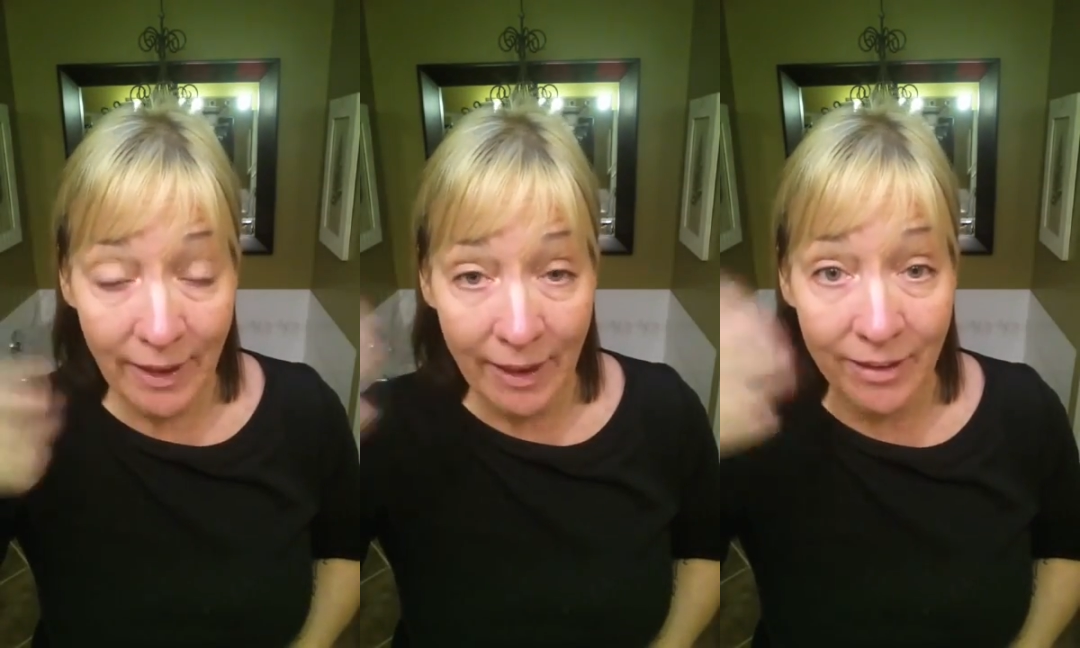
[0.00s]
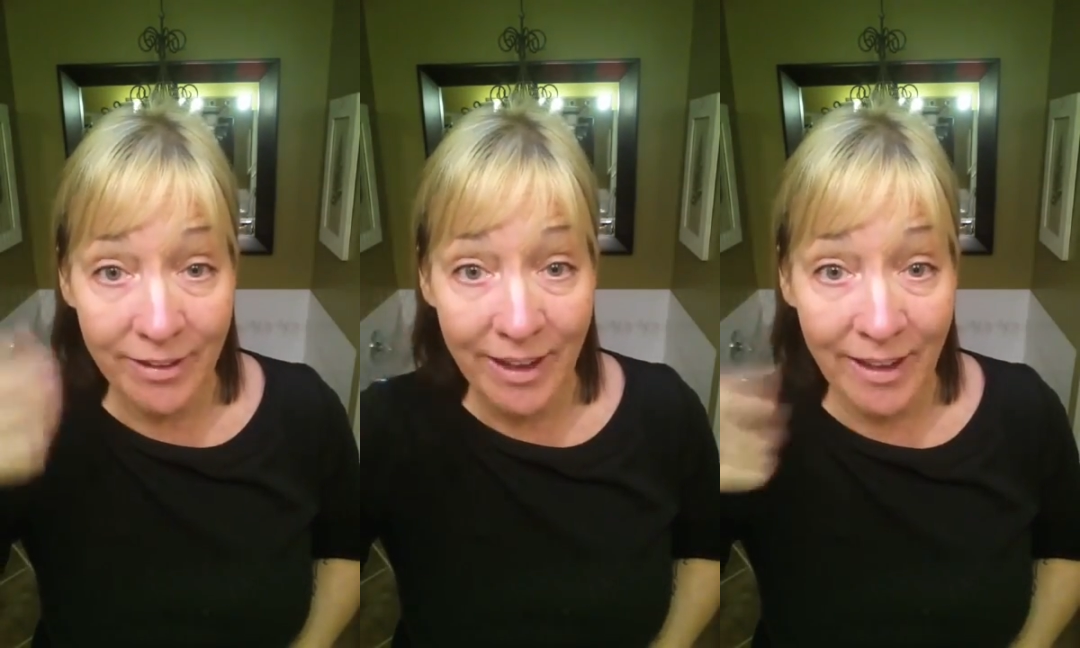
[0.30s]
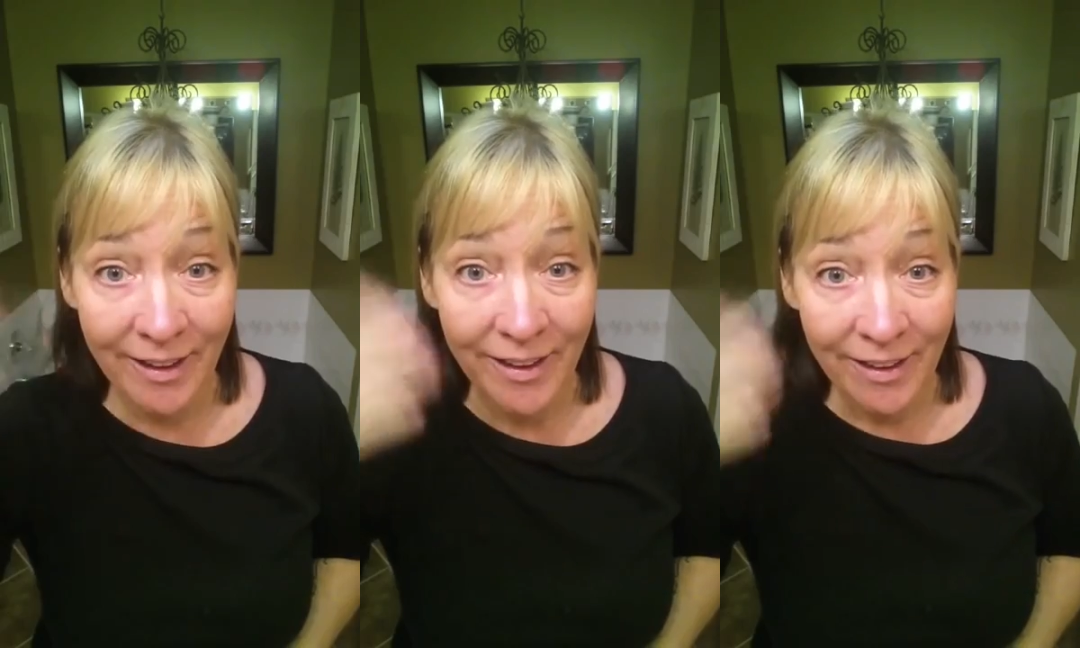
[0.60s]
and
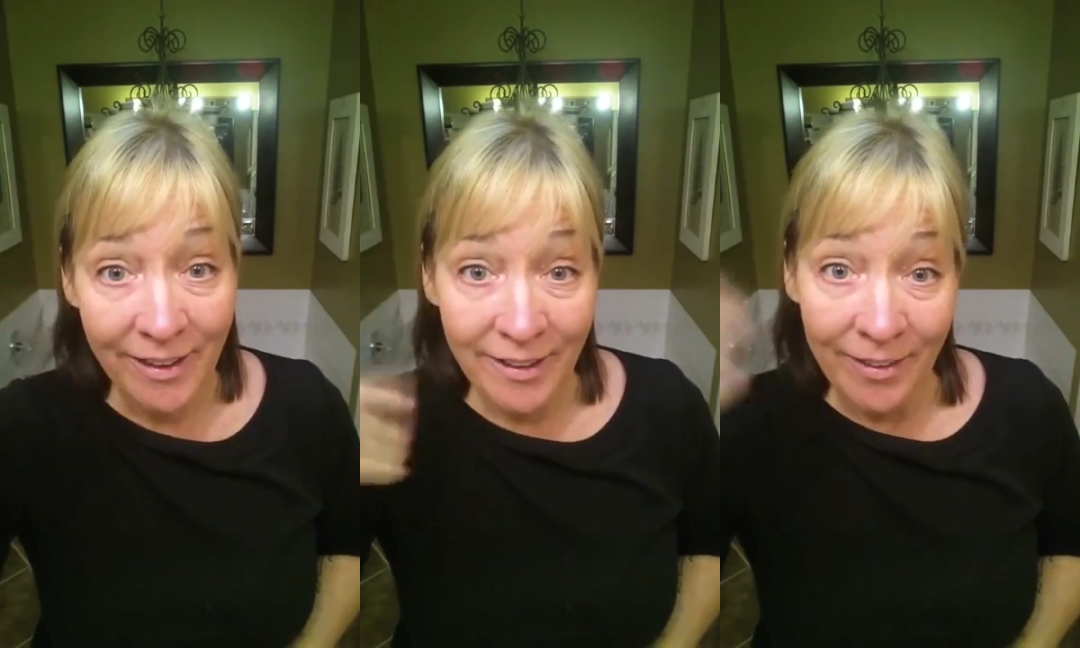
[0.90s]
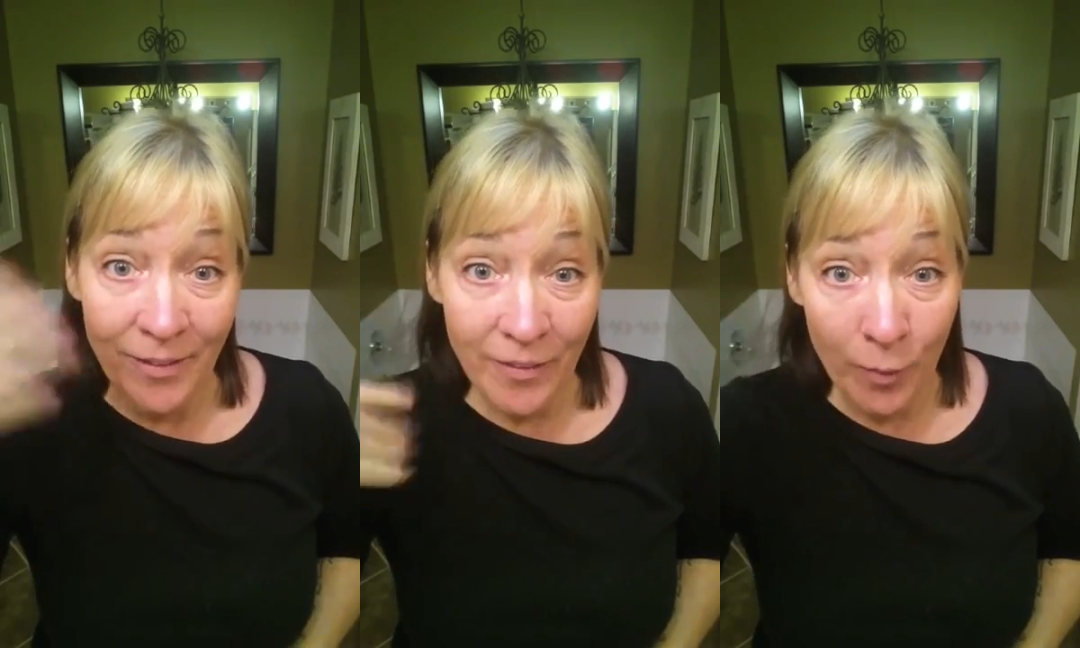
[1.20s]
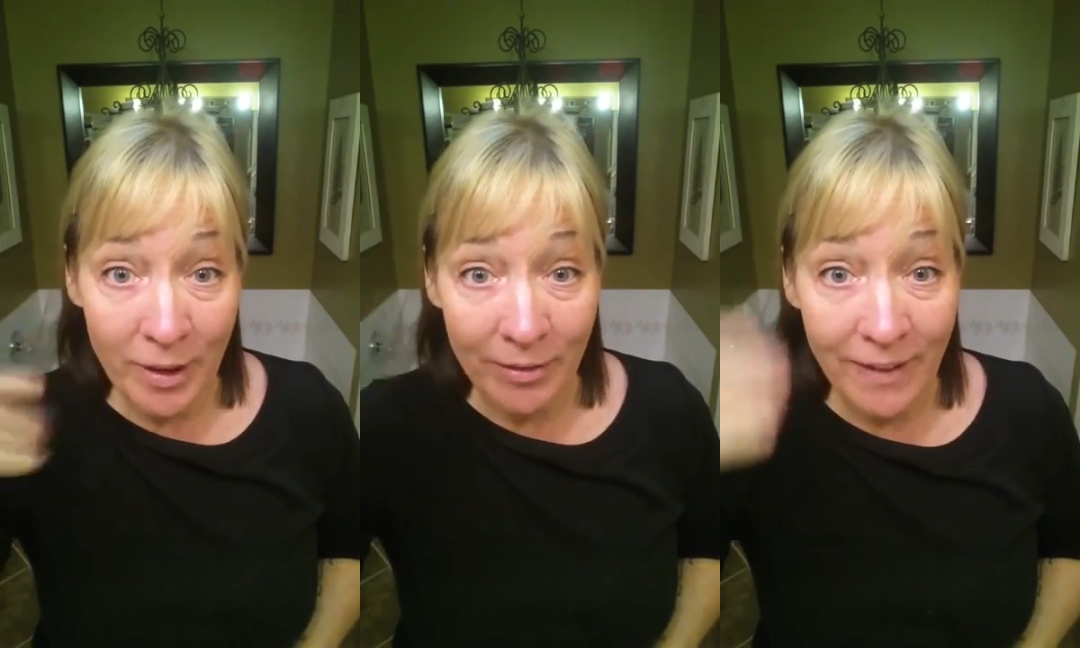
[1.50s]
uh, if you've
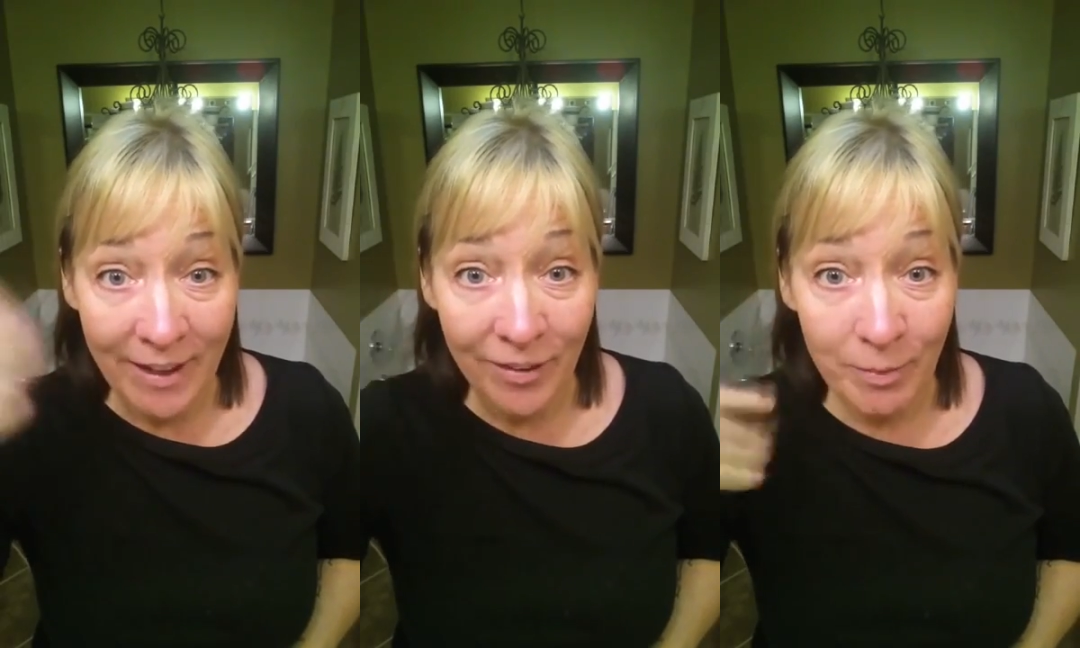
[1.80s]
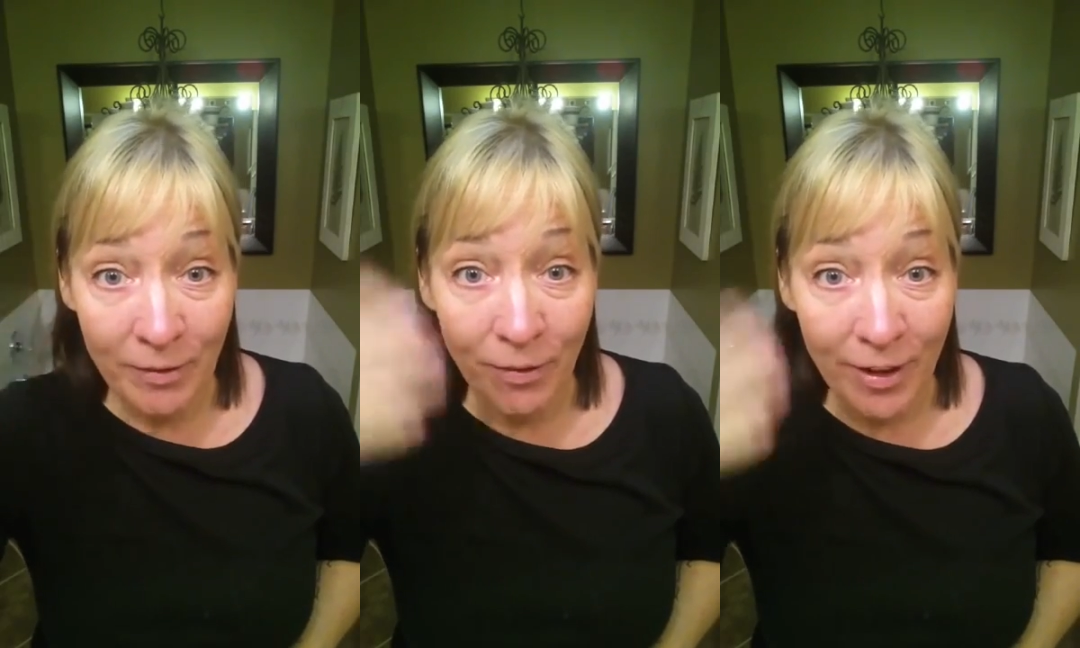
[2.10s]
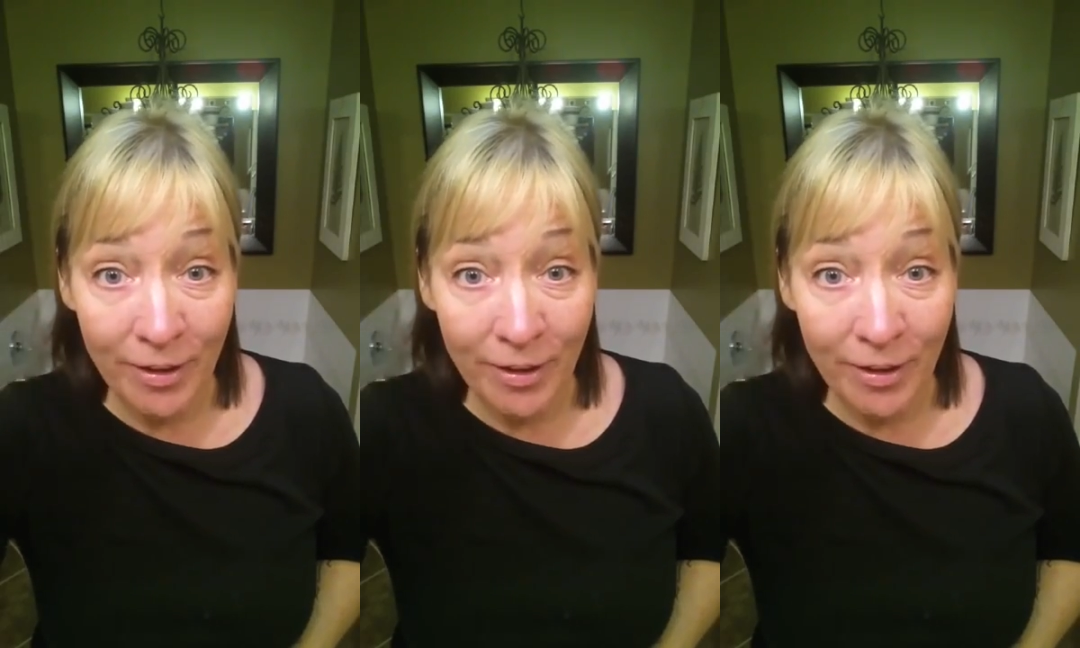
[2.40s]
ever been to Vegas before,